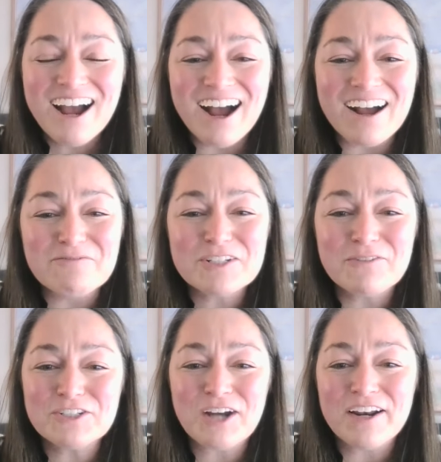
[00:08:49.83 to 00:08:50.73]
Um, so
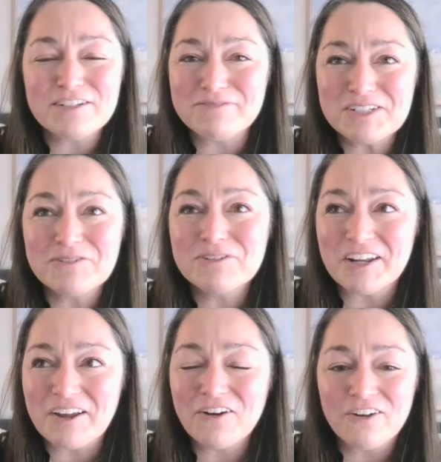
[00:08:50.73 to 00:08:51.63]
we try not to be too
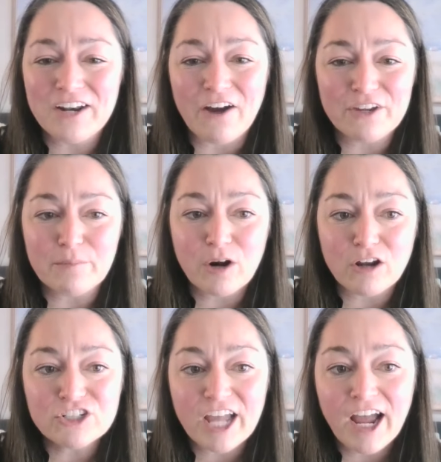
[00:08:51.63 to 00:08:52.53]
cynical in how we
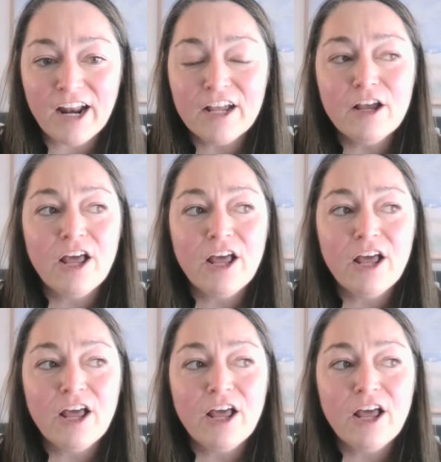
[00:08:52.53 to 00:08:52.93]
approach that.